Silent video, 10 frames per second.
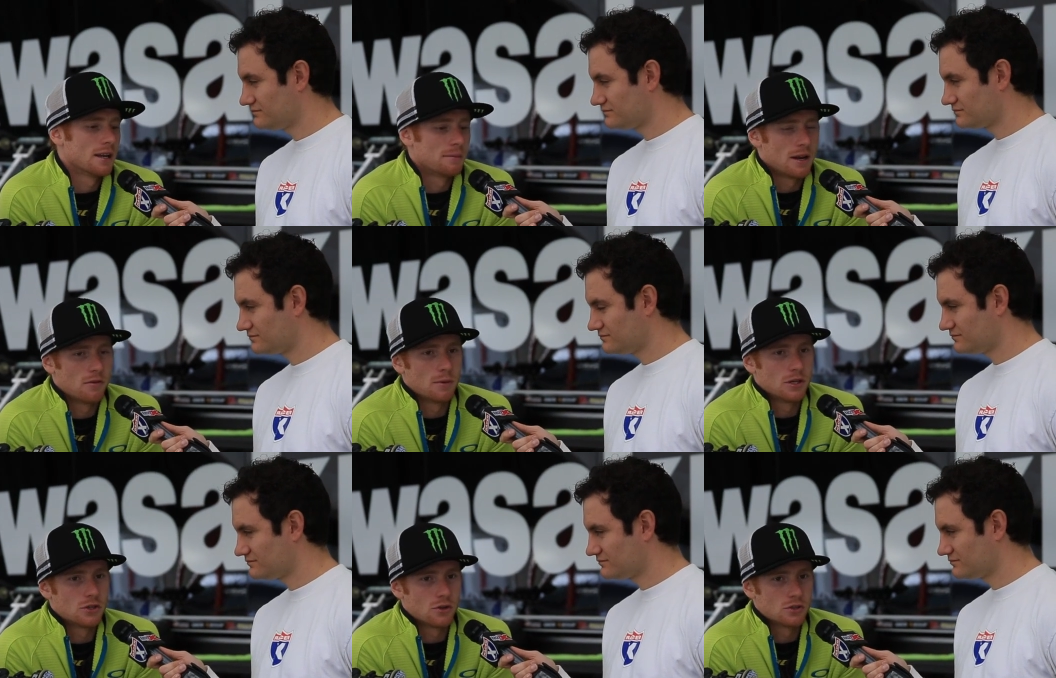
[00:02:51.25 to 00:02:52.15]
Speaker 1: I mean,
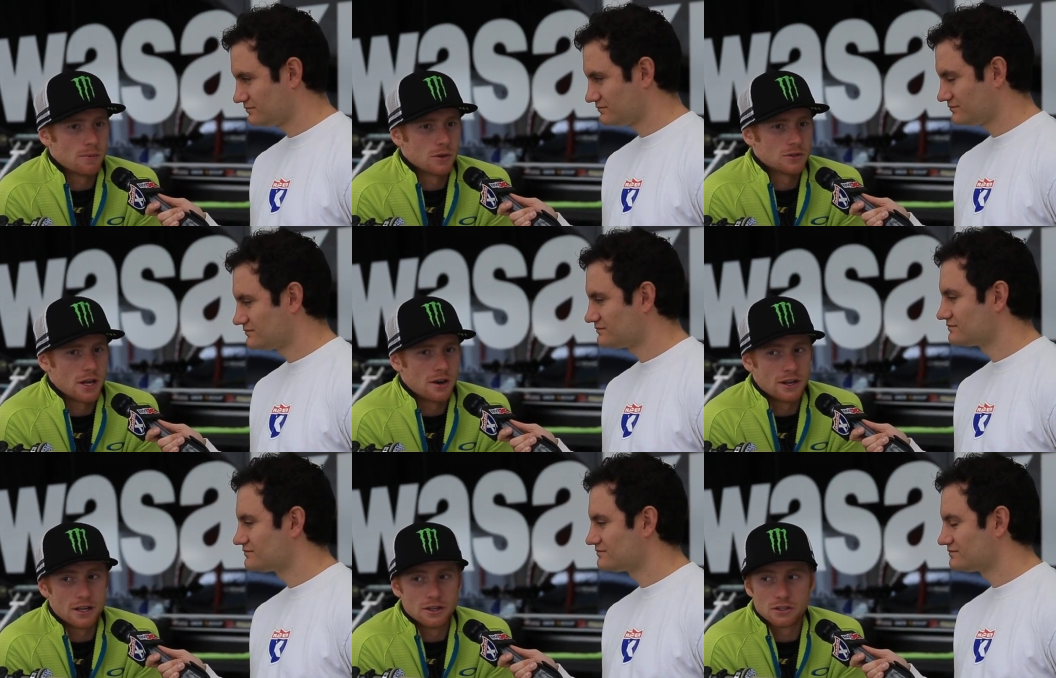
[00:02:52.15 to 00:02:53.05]
everybody shows up on
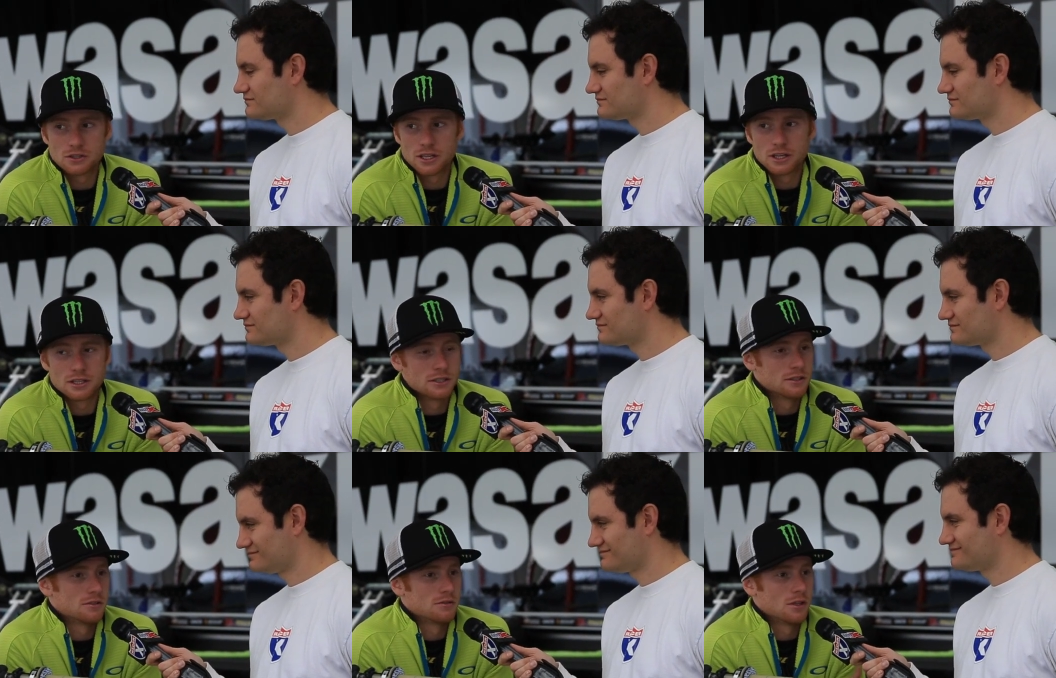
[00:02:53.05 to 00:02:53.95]
Saturday. It looks like this
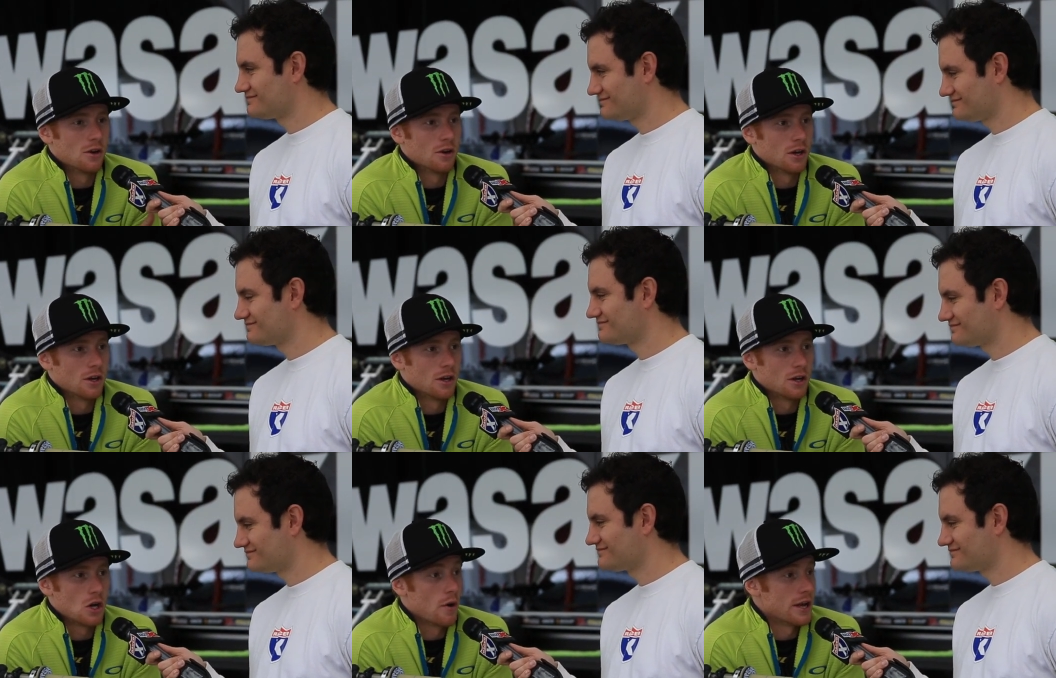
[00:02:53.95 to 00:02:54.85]
is you know
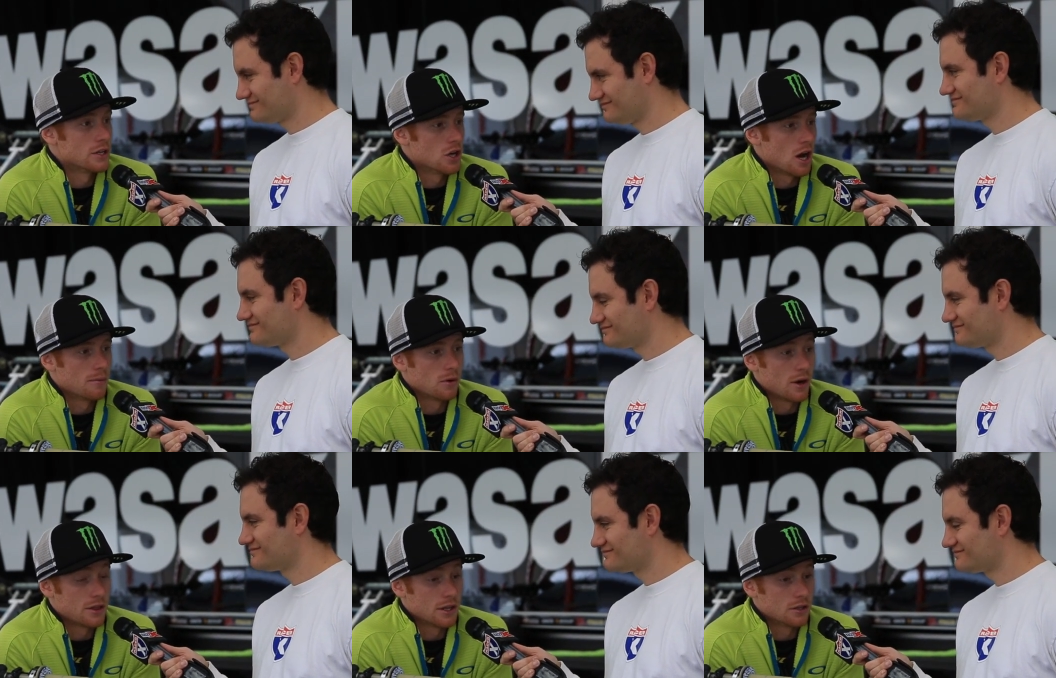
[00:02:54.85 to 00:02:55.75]
a great job, a
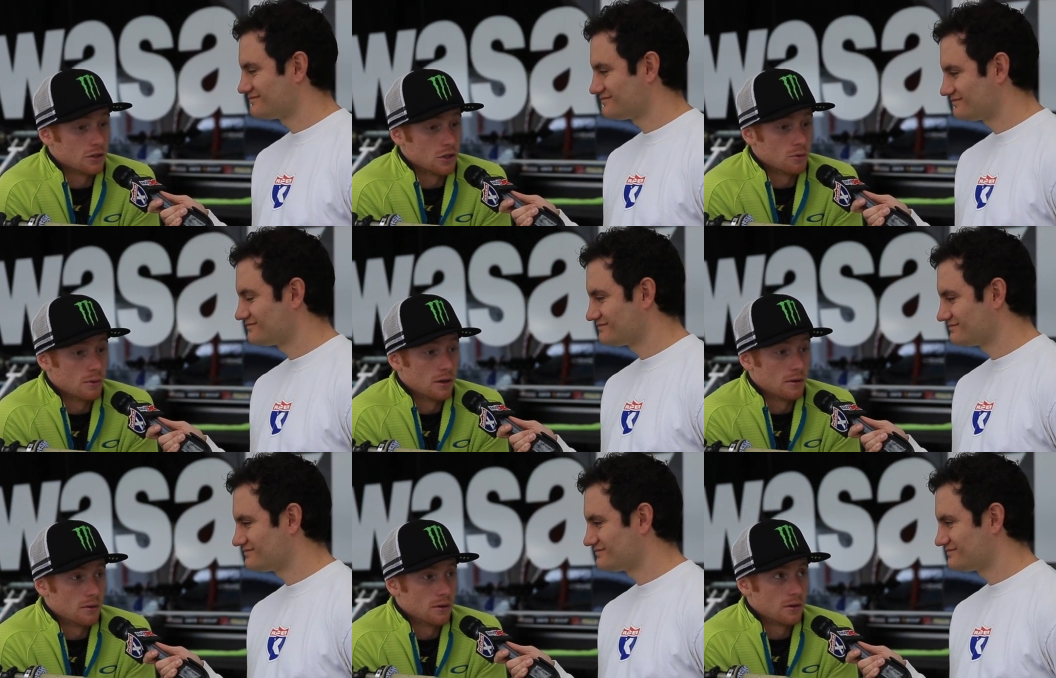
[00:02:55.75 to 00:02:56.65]
great thing to do, but
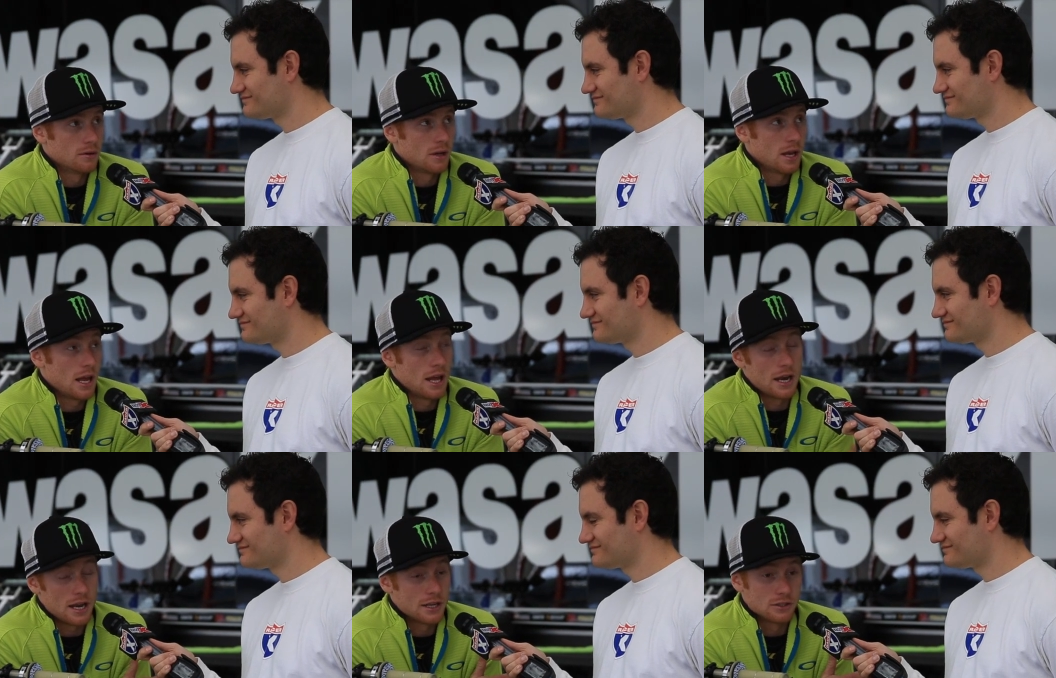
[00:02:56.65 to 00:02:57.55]
and, and,
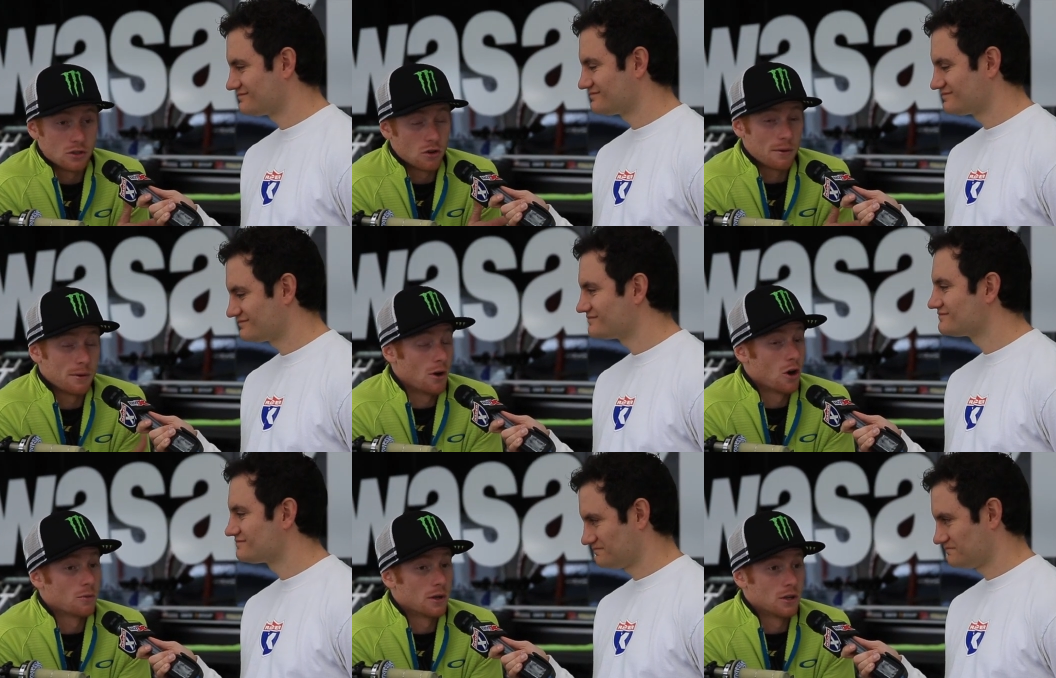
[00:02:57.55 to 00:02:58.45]
it is. Don't get me
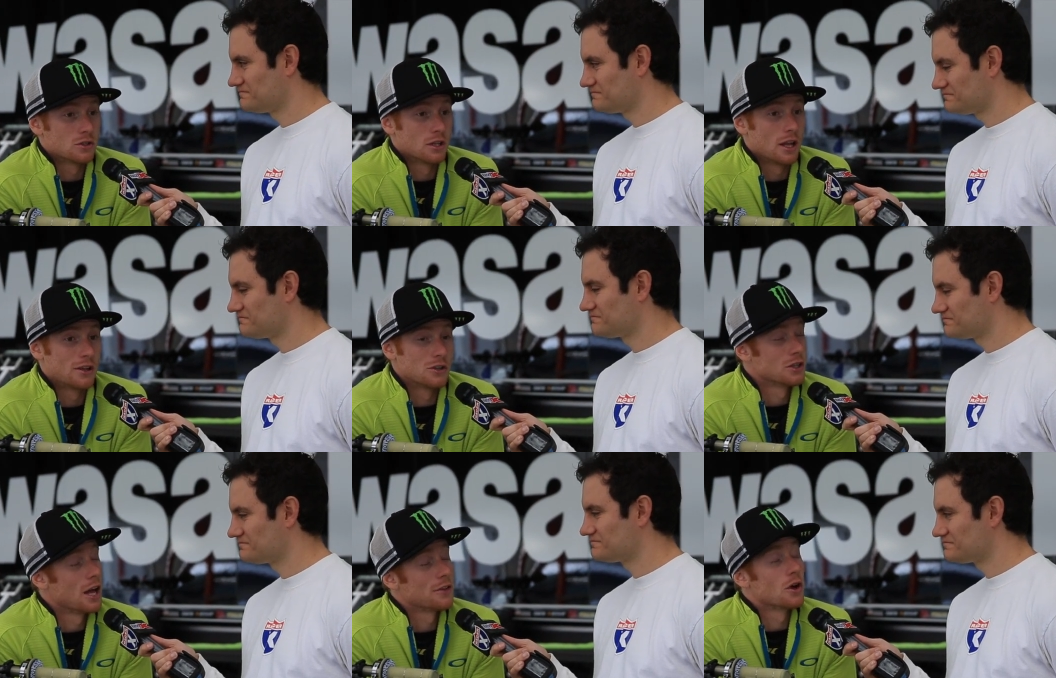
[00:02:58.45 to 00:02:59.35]
wrong, but there's a lot there's a
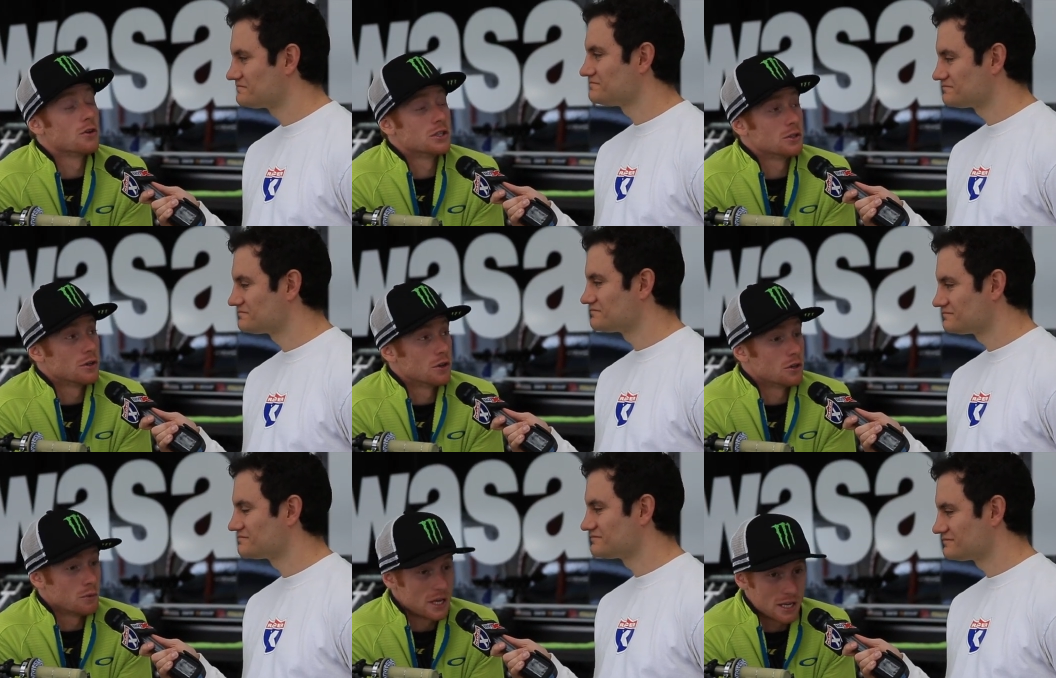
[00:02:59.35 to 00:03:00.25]
lot that goes into it during
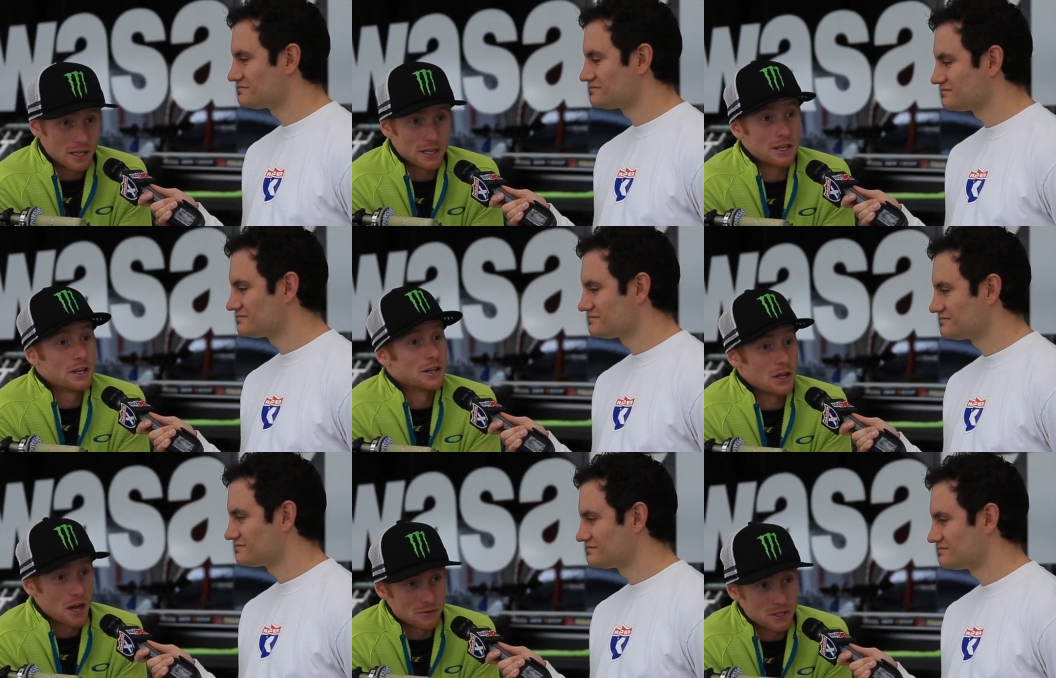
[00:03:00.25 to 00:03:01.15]
the week and in the off